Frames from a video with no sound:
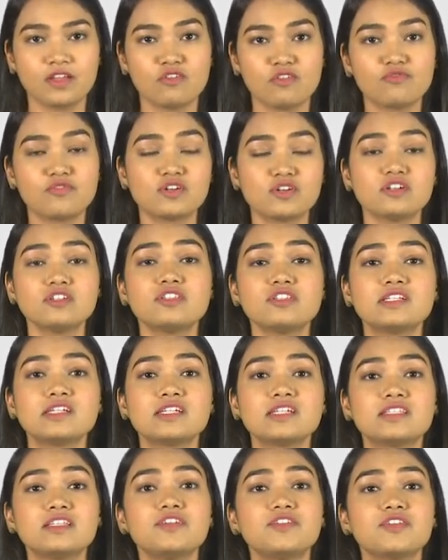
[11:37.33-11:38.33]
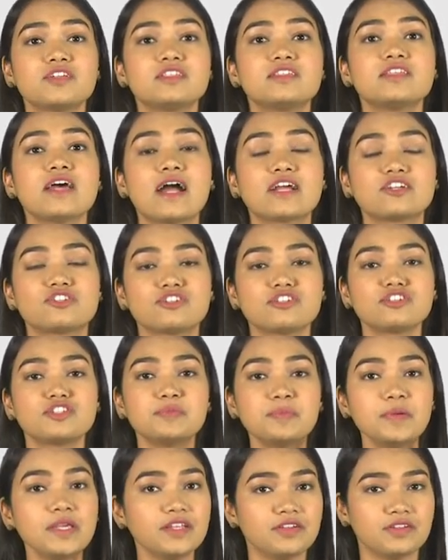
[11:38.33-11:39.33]
First is the transaction
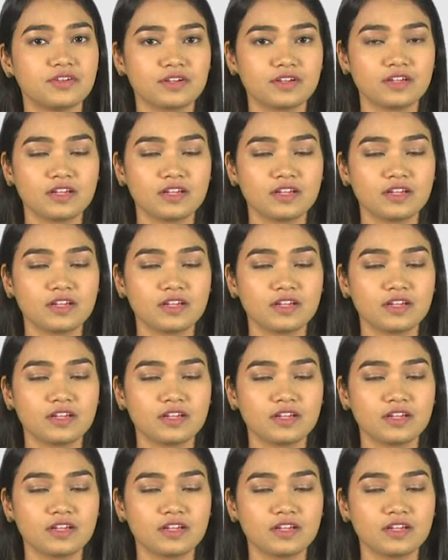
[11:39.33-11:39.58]
speed.